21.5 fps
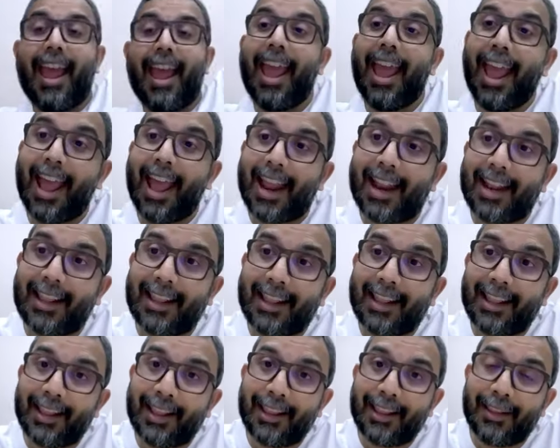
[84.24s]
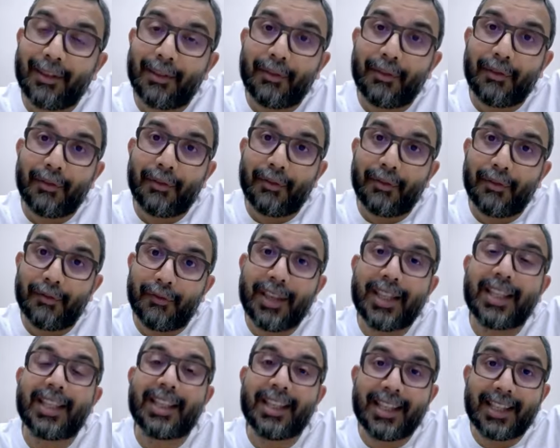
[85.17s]
and
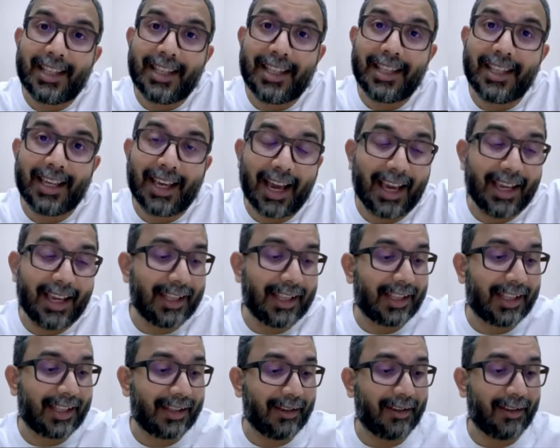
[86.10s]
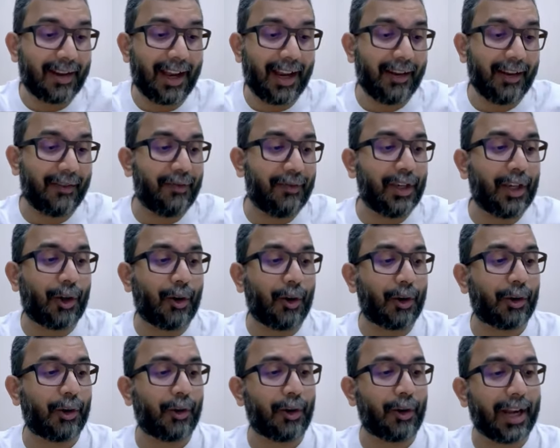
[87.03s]
VCC, guys. Alright,
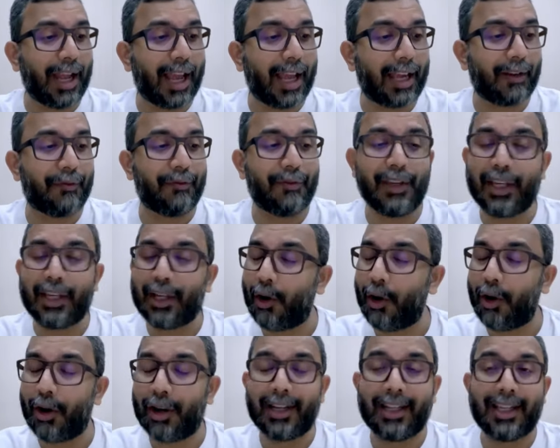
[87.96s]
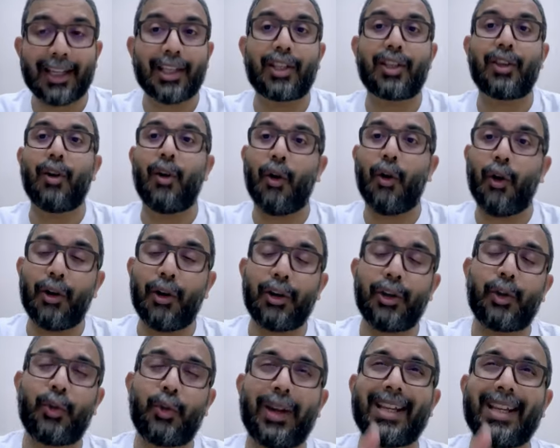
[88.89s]
VCon Connect. VCon is
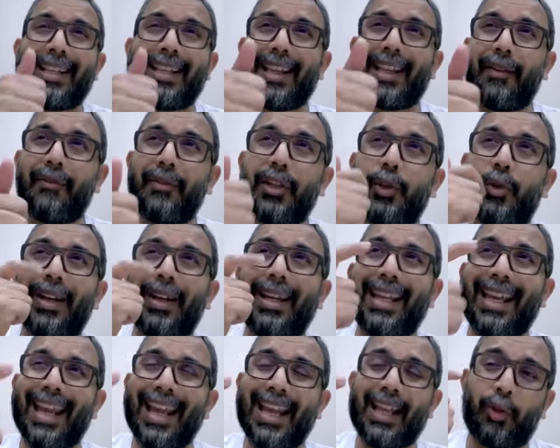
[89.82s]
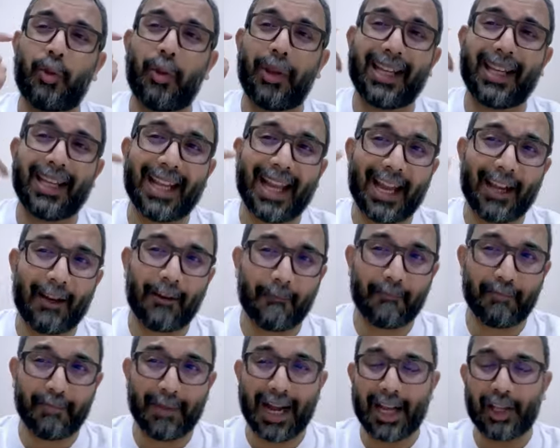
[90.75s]
on 27, 28, 29 of
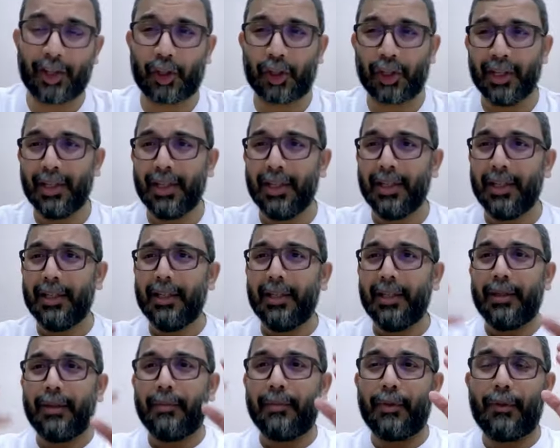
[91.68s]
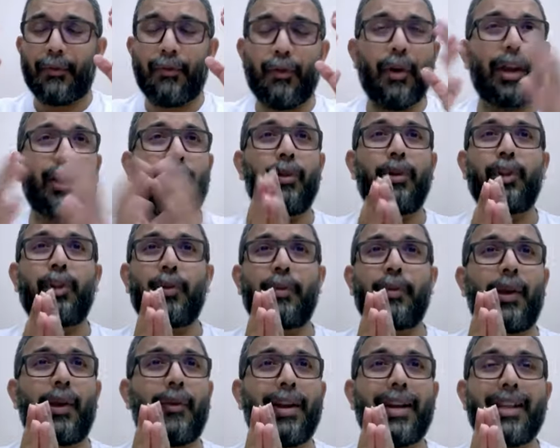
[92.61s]
March. Before I go into
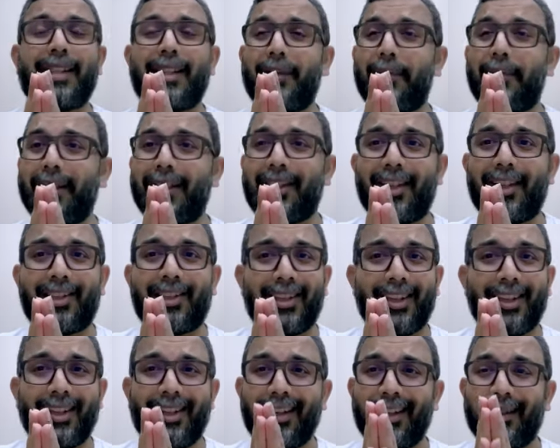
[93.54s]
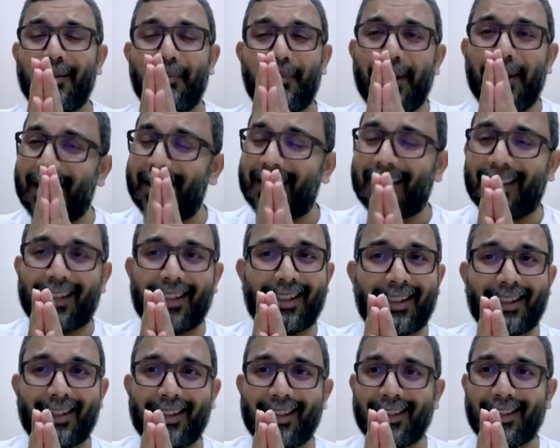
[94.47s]
my Wednesday message,
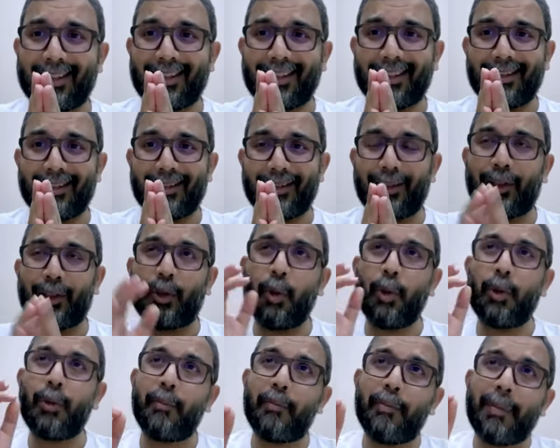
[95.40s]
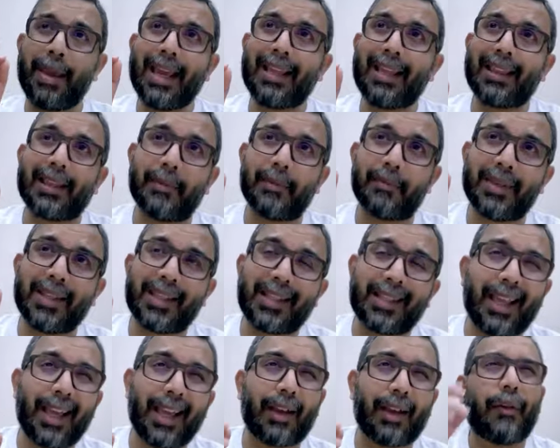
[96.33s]
please don't make the
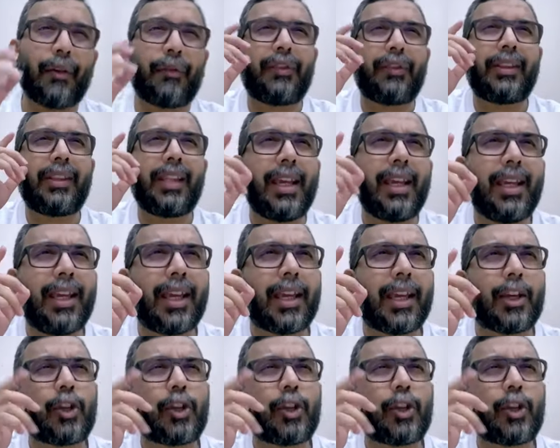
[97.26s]
mistake of thinking,